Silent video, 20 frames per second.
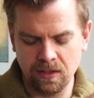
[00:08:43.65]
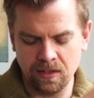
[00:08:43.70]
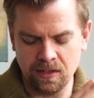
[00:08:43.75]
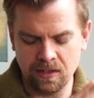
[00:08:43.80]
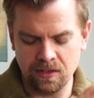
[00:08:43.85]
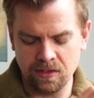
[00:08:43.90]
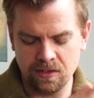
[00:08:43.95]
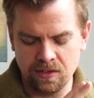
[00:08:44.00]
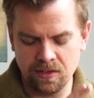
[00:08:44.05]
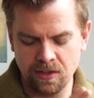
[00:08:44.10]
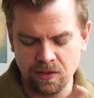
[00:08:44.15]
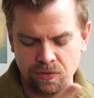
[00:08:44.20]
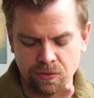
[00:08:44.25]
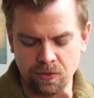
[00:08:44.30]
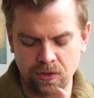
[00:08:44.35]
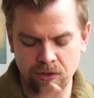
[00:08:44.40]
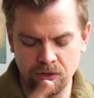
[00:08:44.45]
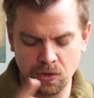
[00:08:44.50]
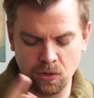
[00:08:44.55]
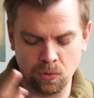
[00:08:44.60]
the
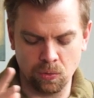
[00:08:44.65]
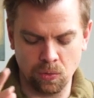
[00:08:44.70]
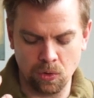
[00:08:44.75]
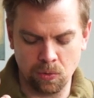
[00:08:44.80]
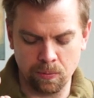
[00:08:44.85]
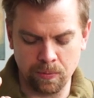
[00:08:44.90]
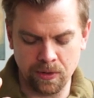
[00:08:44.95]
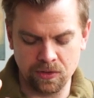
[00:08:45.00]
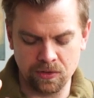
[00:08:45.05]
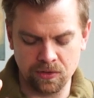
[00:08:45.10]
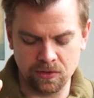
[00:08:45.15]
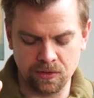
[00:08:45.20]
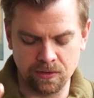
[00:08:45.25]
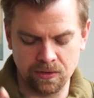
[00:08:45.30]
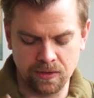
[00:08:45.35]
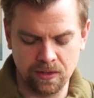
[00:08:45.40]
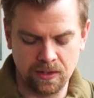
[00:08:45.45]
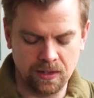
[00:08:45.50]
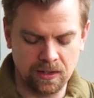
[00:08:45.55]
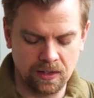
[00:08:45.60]
different aromas
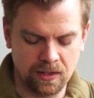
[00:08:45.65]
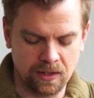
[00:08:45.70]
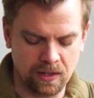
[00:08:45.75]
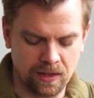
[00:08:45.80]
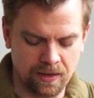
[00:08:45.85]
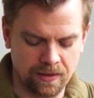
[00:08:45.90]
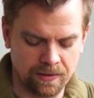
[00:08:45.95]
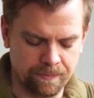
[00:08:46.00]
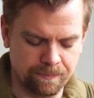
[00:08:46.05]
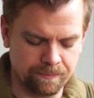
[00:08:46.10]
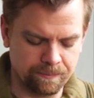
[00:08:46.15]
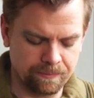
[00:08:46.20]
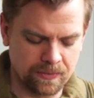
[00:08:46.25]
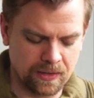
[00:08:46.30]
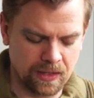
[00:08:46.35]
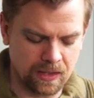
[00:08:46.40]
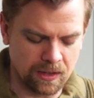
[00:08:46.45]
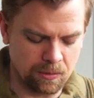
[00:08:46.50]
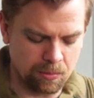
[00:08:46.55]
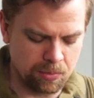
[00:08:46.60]

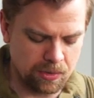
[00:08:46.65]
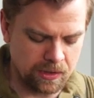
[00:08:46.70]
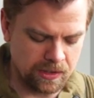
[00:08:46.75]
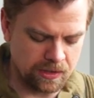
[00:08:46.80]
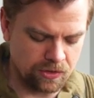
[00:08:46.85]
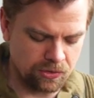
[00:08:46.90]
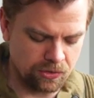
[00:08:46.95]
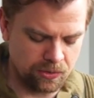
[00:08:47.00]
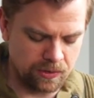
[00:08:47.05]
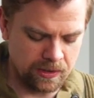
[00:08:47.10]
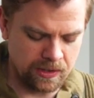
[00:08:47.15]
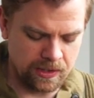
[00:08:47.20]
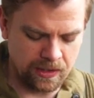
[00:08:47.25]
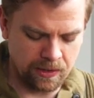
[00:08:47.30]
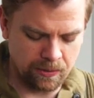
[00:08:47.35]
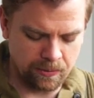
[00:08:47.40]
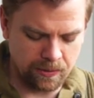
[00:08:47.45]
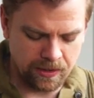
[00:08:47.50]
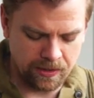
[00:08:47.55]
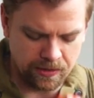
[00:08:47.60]
in a pretty
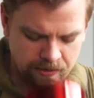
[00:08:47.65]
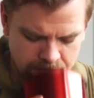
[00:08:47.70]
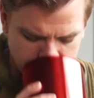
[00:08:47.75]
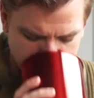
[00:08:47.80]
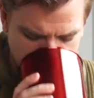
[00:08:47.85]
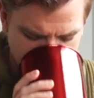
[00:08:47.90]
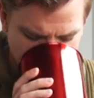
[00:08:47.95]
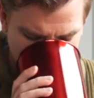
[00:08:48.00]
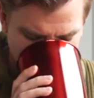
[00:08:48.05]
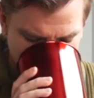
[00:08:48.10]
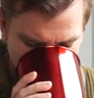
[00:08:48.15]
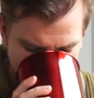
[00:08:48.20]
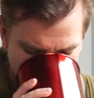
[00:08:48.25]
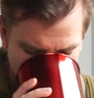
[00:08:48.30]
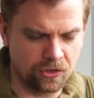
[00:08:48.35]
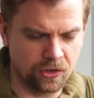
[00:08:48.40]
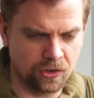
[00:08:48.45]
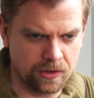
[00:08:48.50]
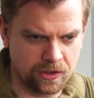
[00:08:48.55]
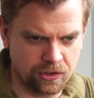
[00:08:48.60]
intriguing way.
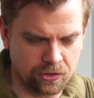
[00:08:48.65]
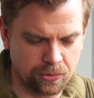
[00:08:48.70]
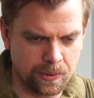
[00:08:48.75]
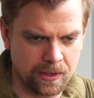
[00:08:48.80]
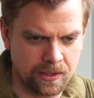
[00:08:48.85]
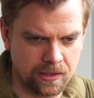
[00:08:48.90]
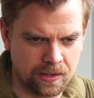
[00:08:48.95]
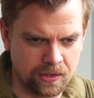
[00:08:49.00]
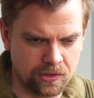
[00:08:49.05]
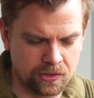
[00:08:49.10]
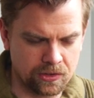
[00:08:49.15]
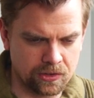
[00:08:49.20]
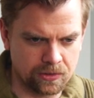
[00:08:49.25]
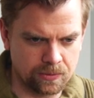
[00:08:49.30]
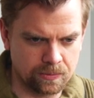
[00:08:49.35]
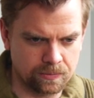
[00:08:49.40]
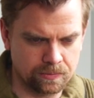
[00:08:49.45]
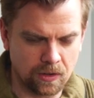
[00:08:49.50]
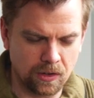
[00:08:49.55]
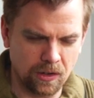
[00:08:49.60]
Sugary
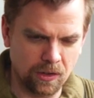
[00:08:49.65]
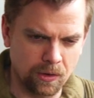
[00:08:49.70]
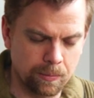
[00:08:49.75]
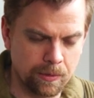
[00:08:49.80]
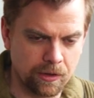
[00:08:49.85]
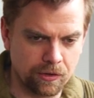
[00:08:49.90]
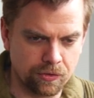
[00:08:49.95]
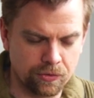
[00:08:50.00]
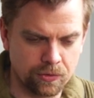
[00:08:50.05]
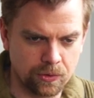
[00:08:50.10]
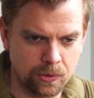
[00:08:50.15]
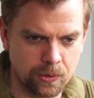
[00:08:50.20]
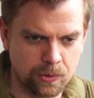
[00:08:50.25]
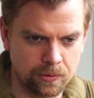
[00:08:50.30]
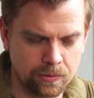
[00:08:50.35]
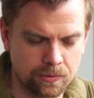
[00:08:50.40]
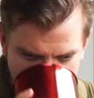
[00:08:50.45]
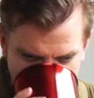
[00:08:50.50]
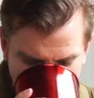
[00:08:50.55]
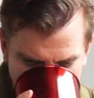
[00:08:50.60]
sweetness, a little bit of
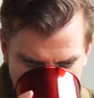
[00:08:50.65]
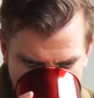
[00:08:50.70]
fruit.